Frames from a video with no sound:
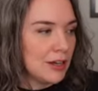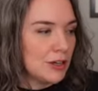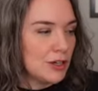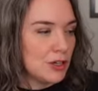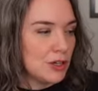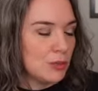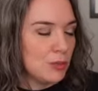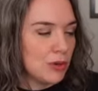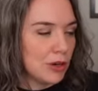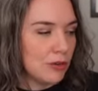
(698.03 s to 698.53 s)

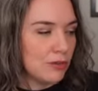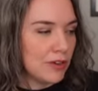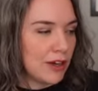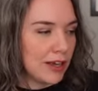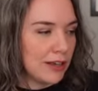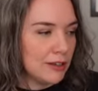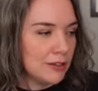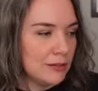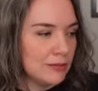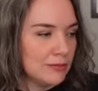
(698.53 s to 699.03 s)
New
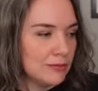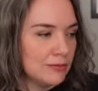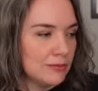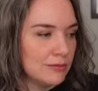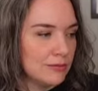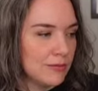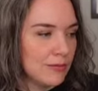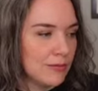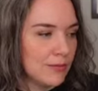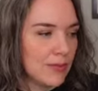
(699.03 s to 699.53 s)
profile,
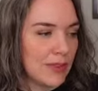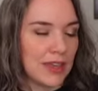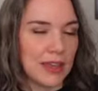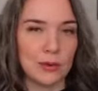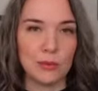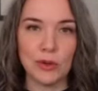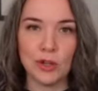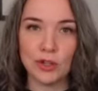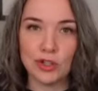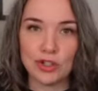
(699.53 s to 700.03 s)
it
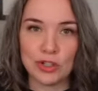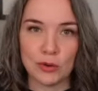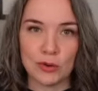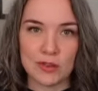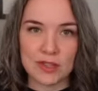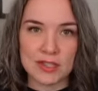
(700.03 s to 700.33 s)
will show you